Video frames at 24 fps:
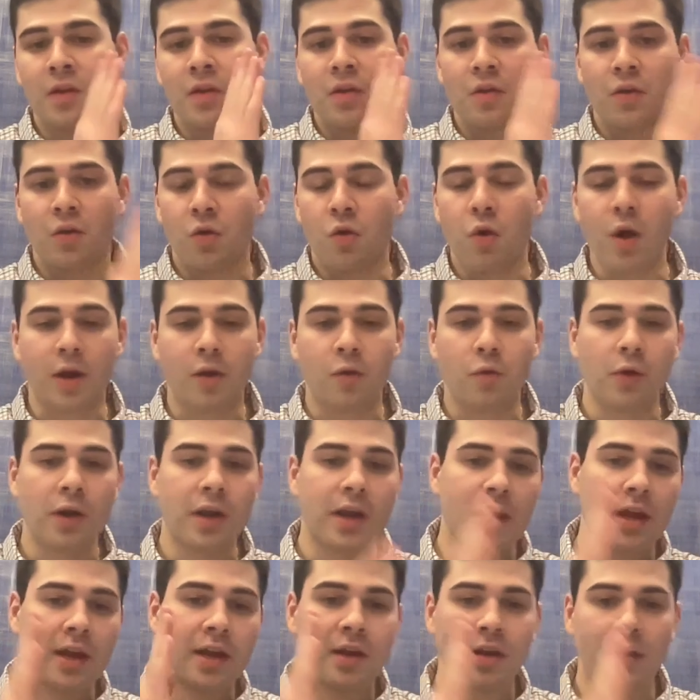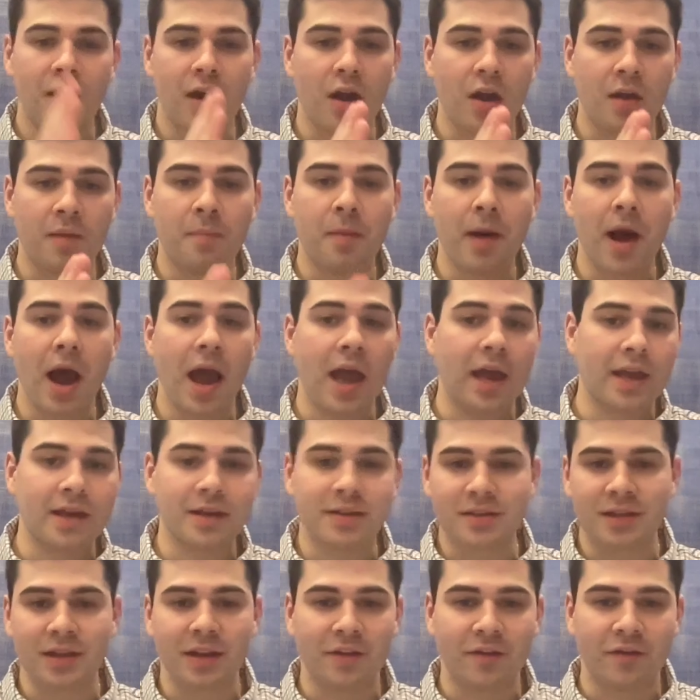quick read,
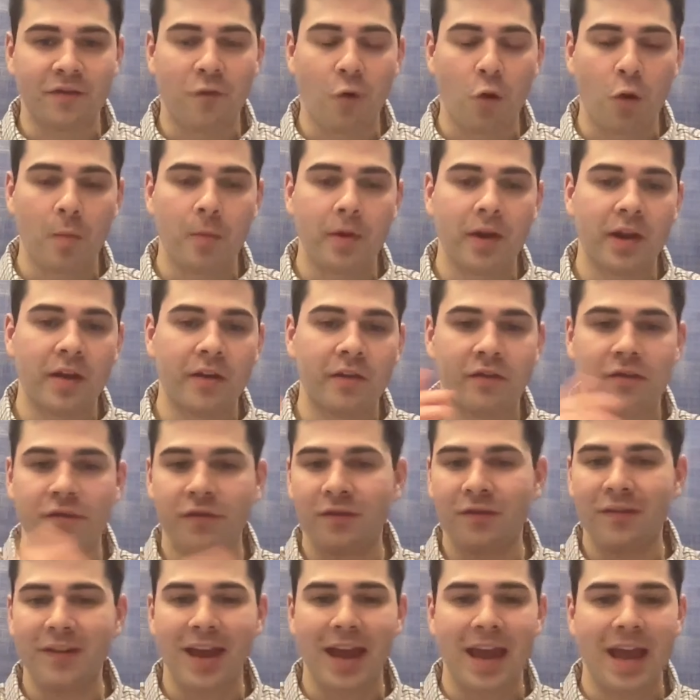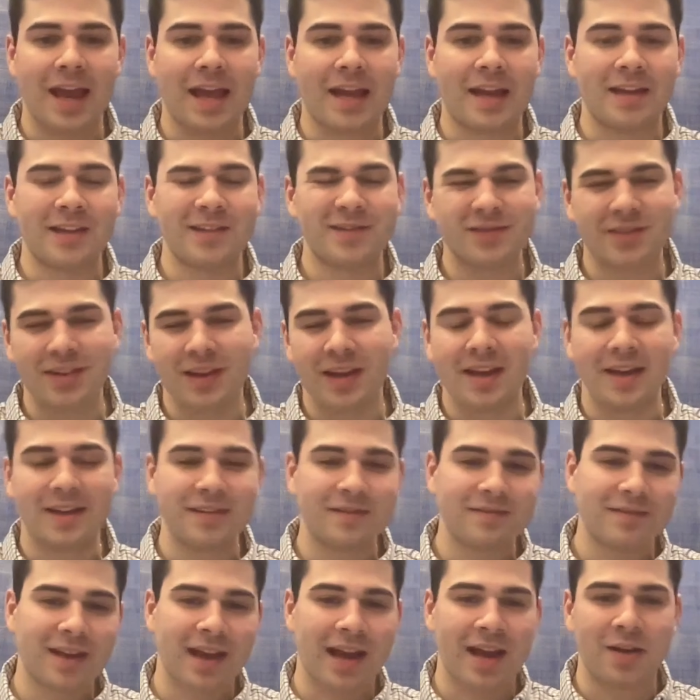unbiased, informative, and it's
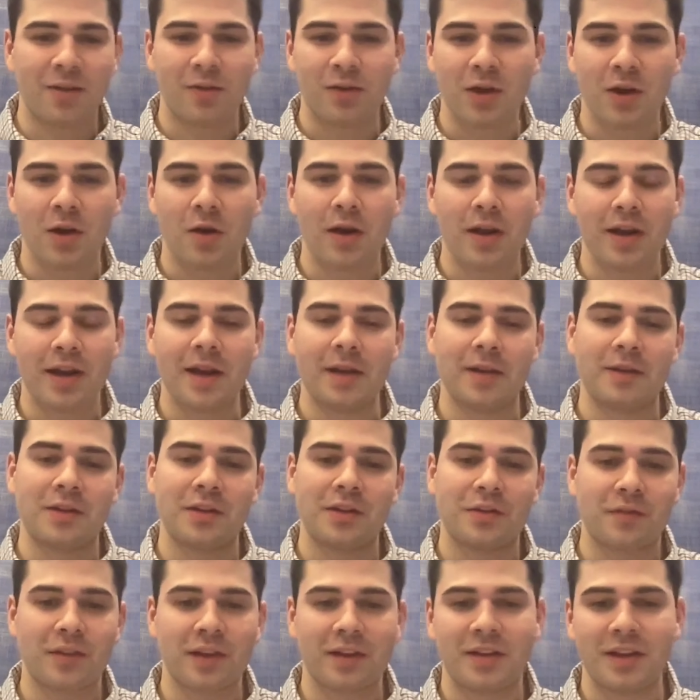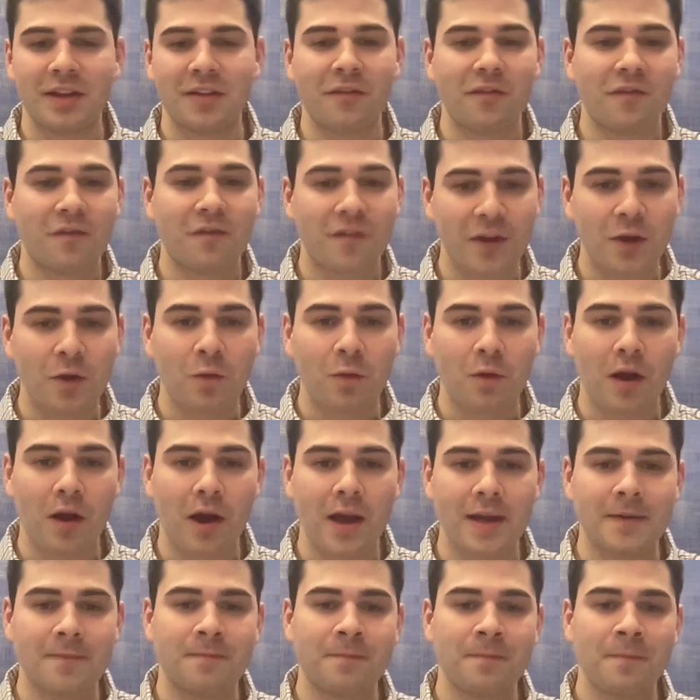I don't know, it didn't feel
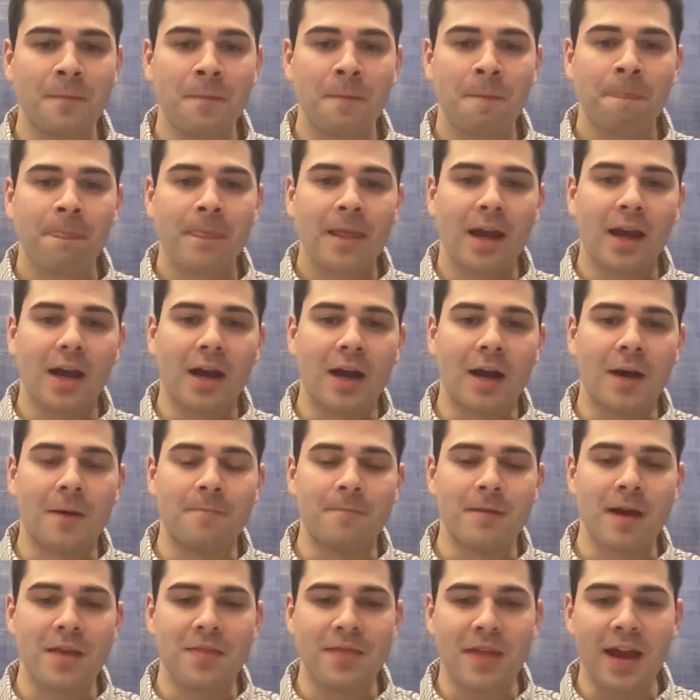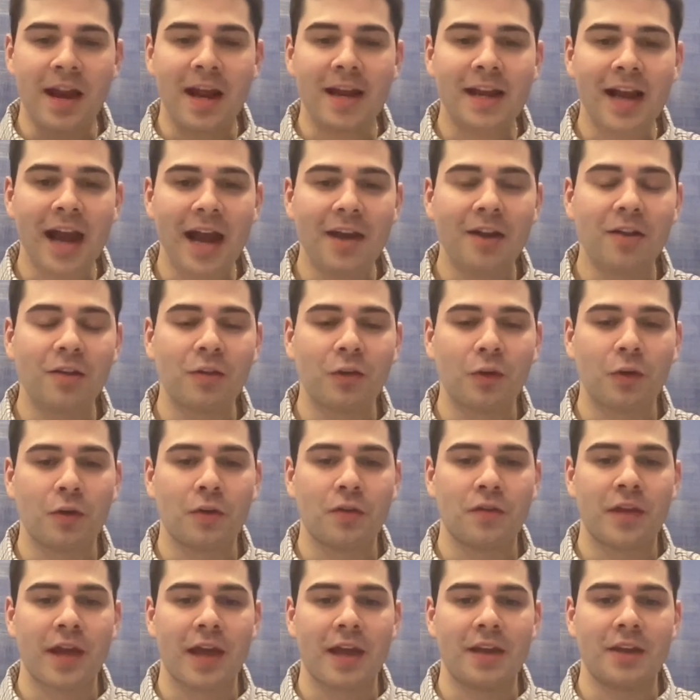right. And then I kind of
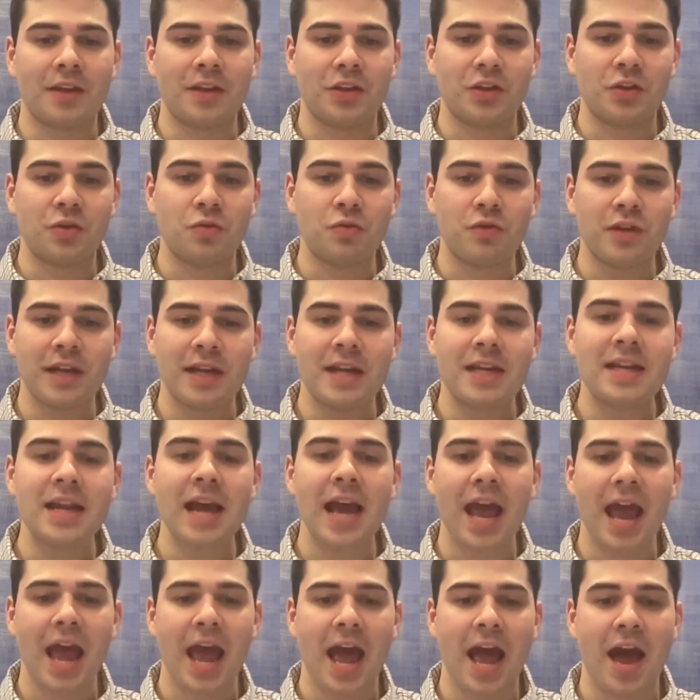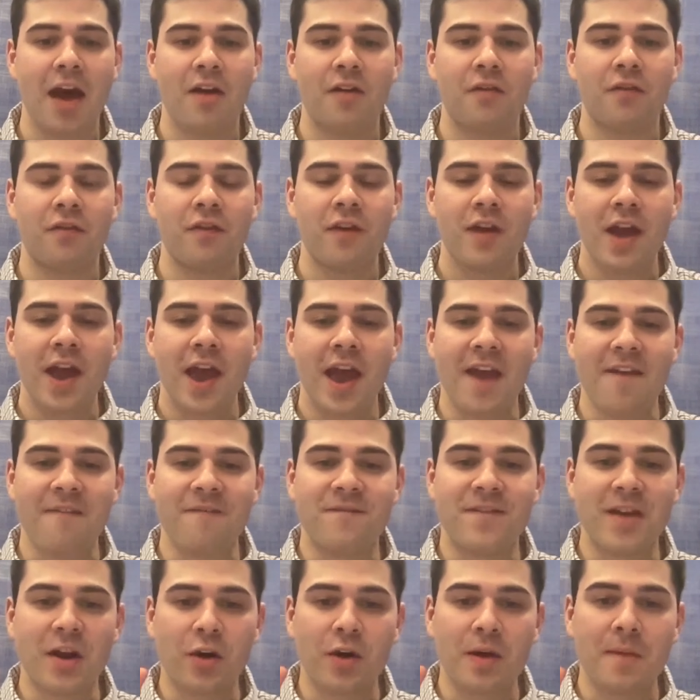learned that you need to have a
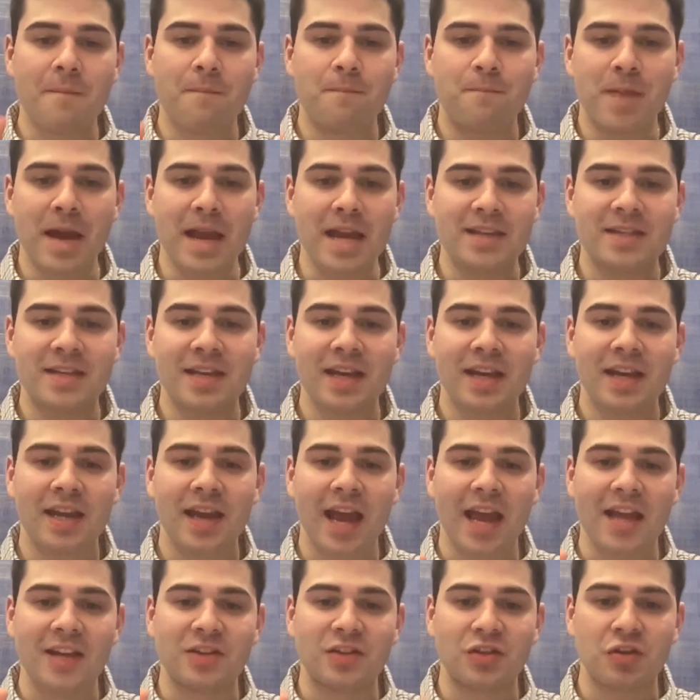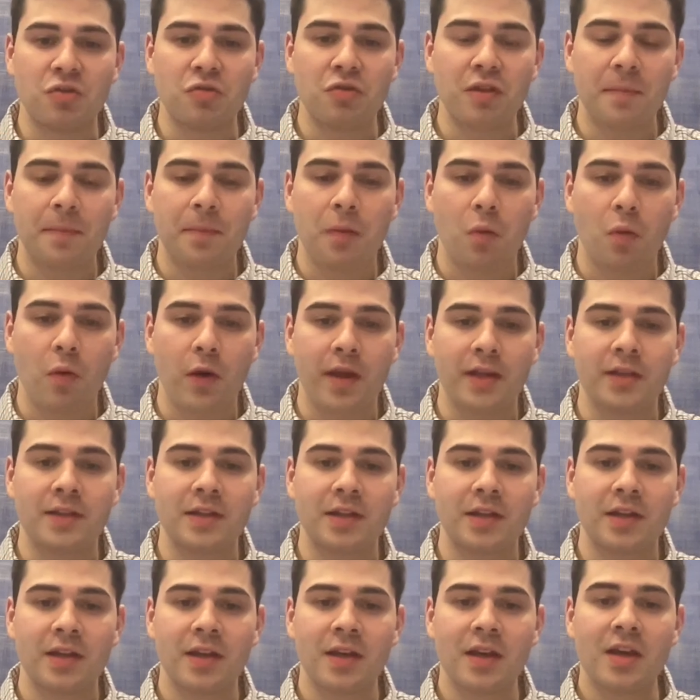very basic and to the
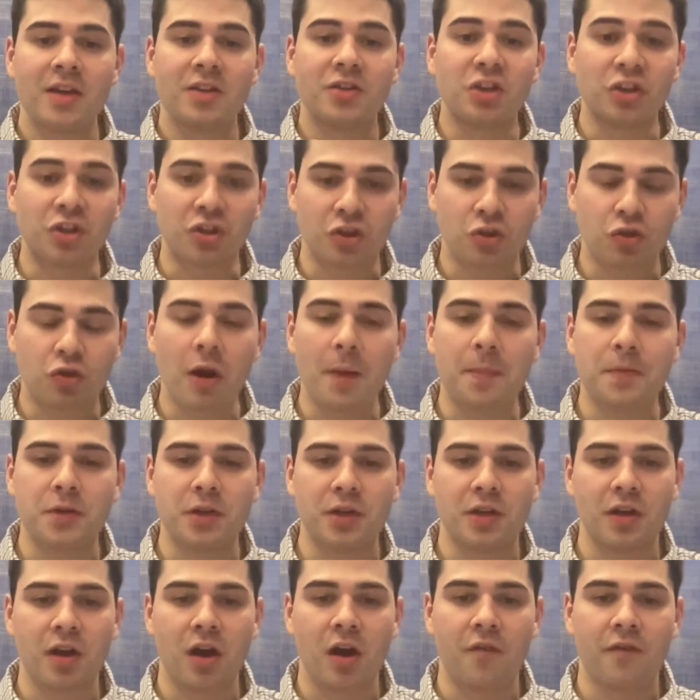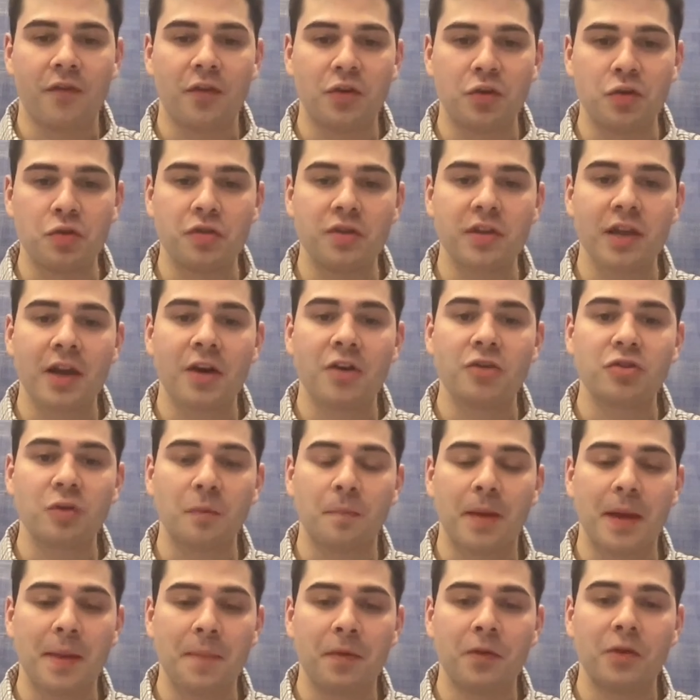point description of your newsletter so
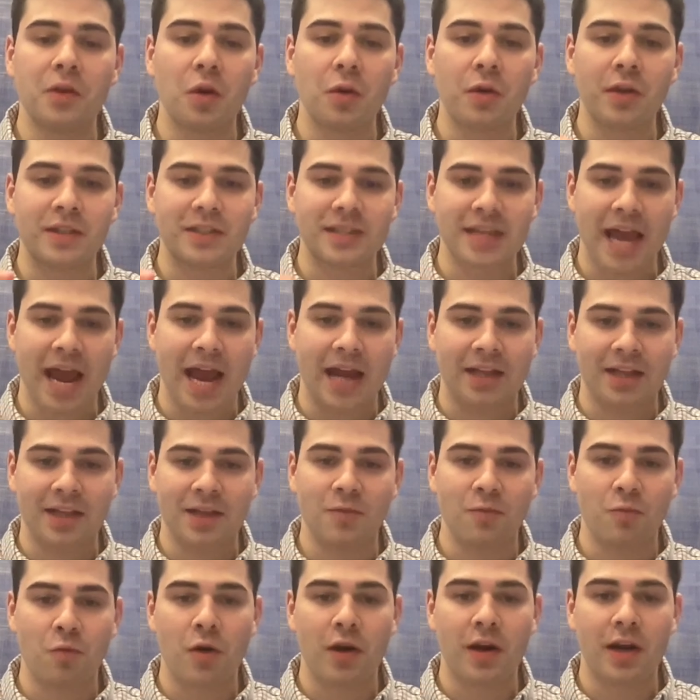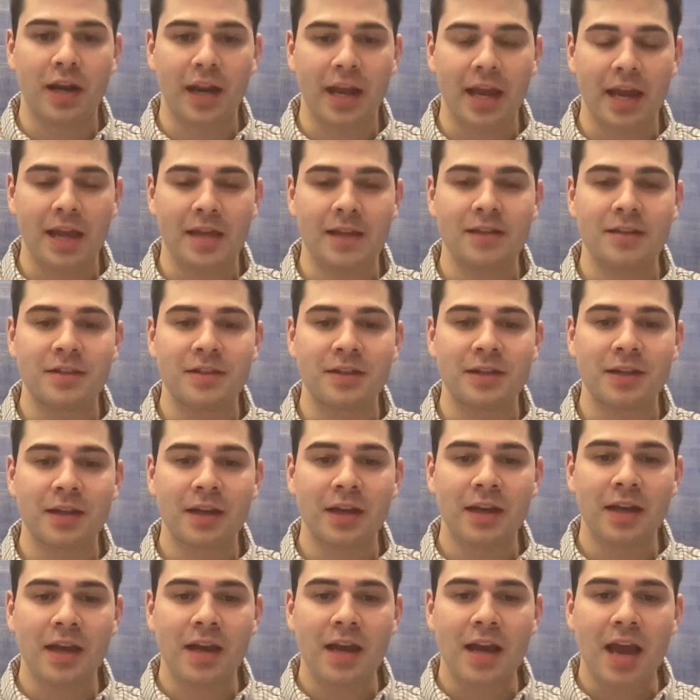people know exactly what it is
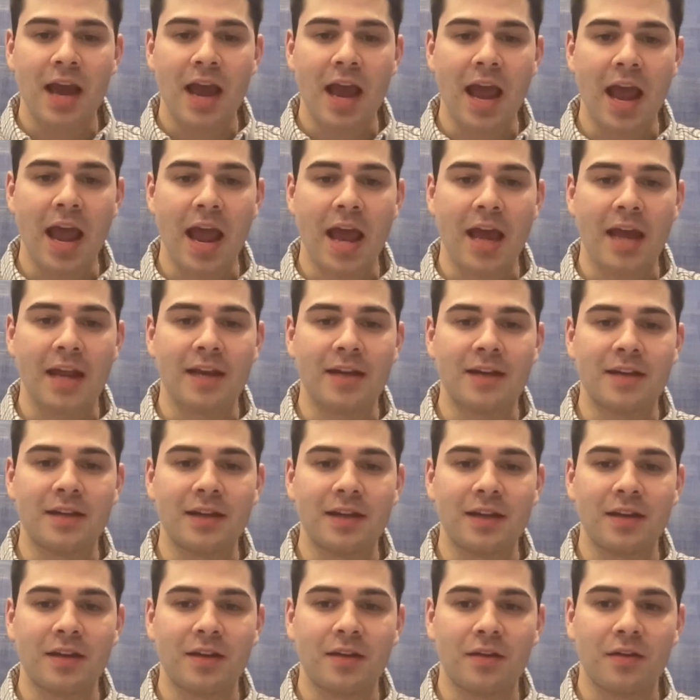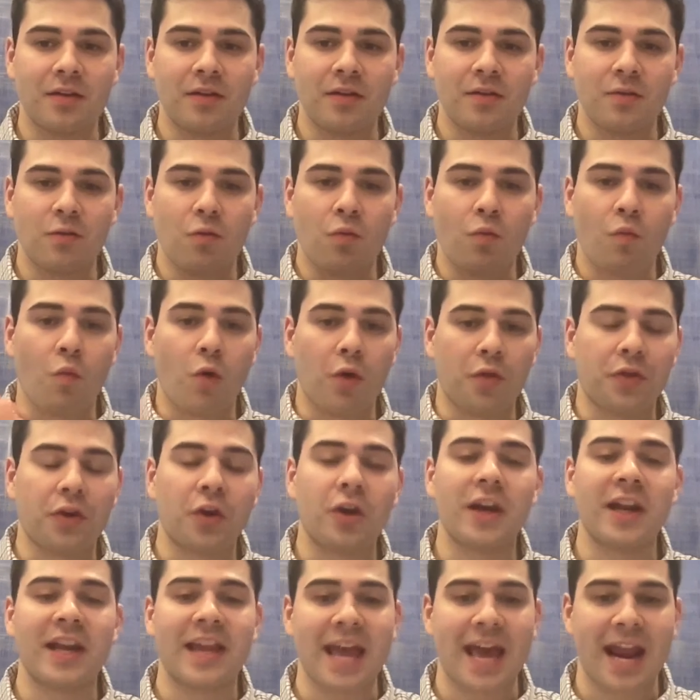and what they're
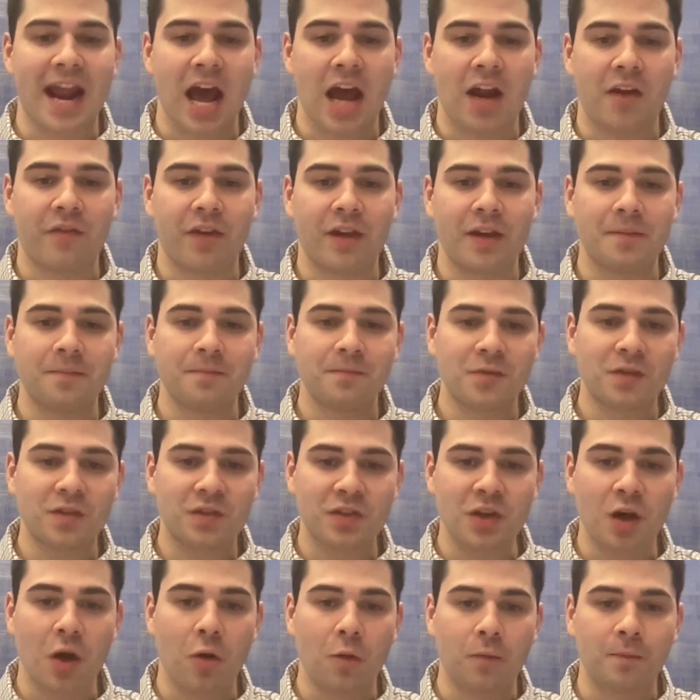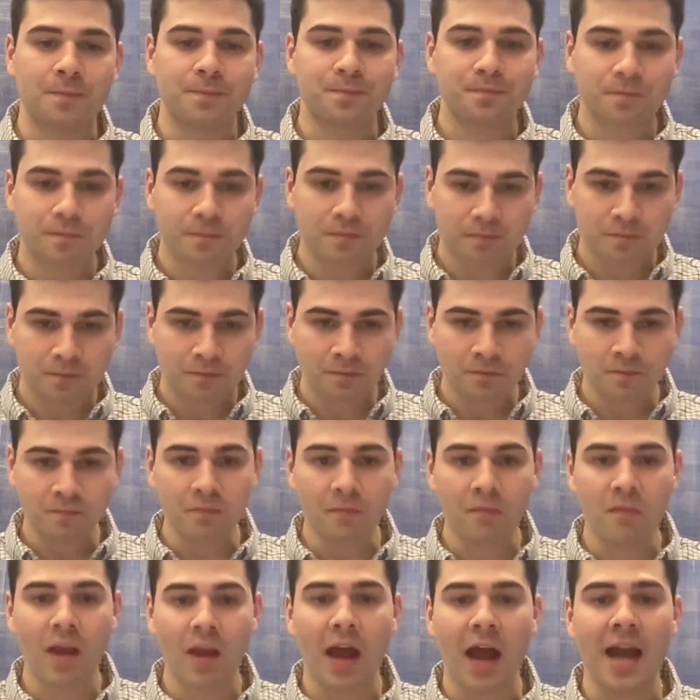going to get out of it. So
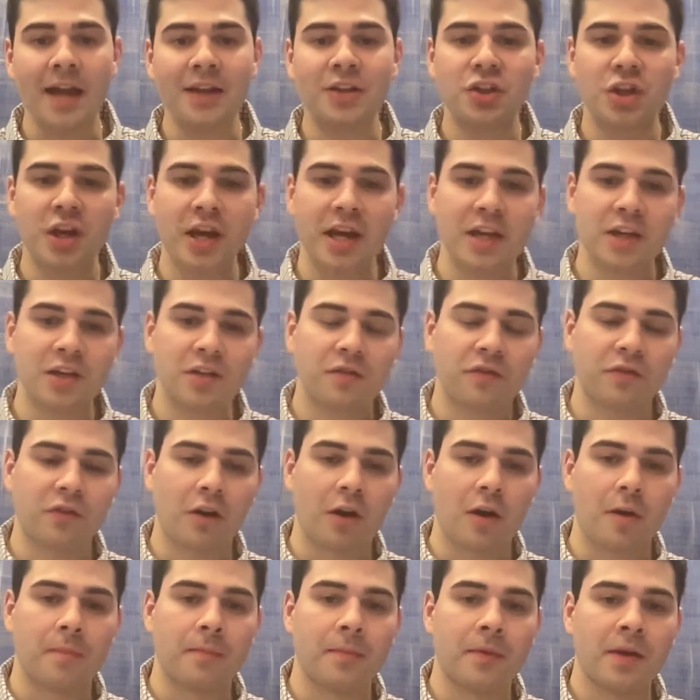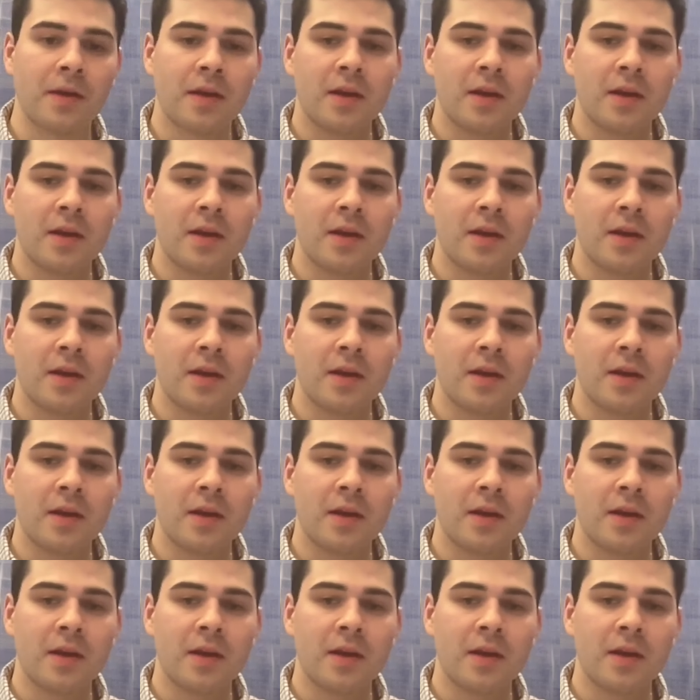I changed from